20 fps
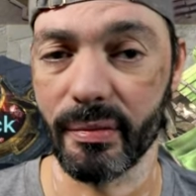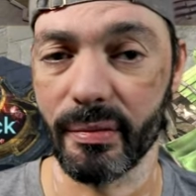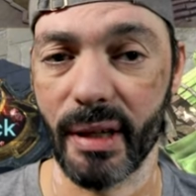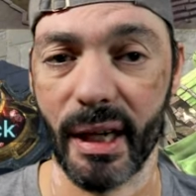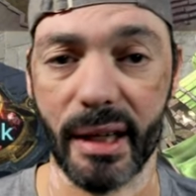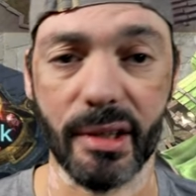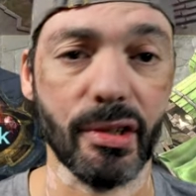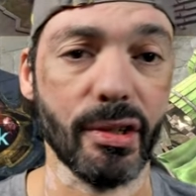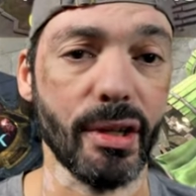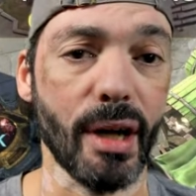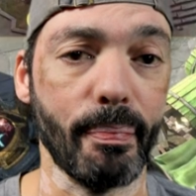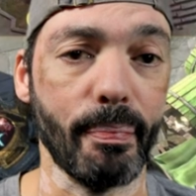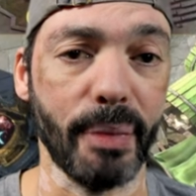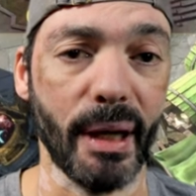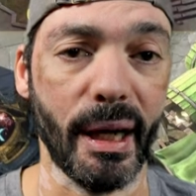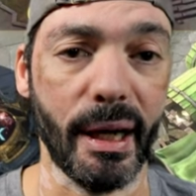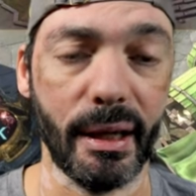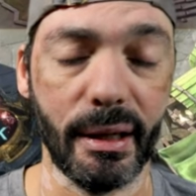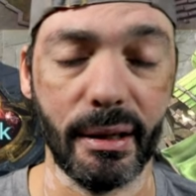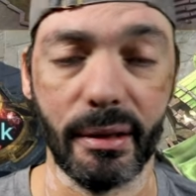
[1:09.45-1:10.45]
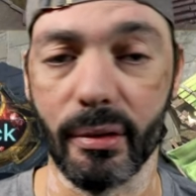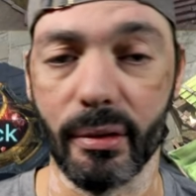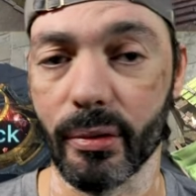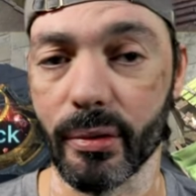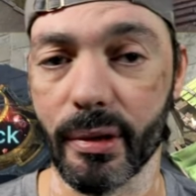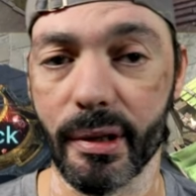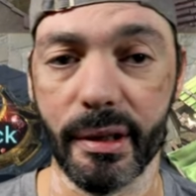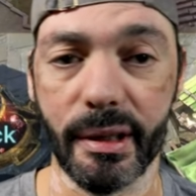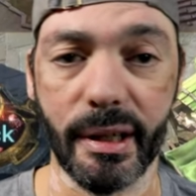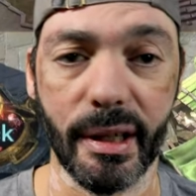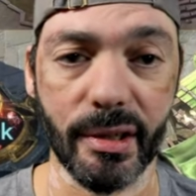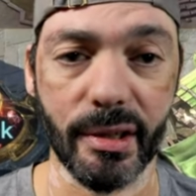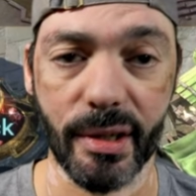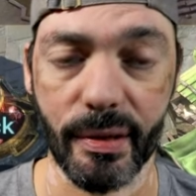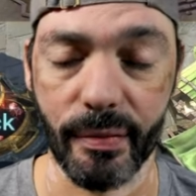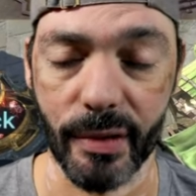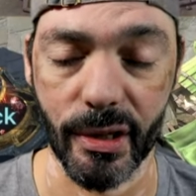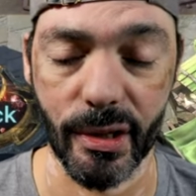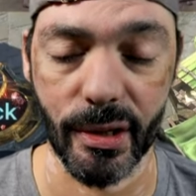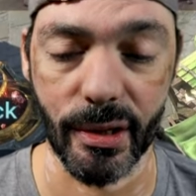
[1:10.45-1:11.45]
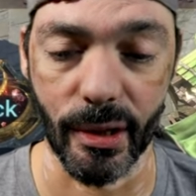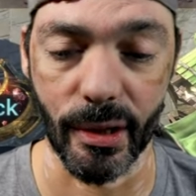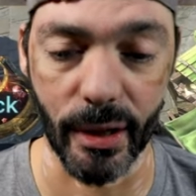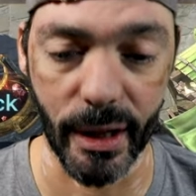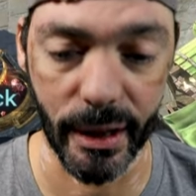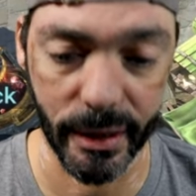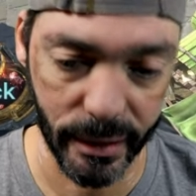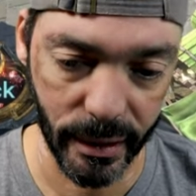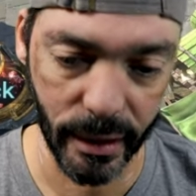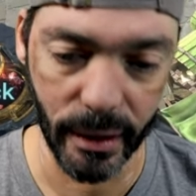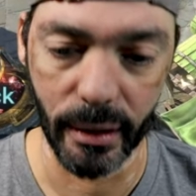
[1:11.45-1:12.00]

had stopped playing or didn't even start.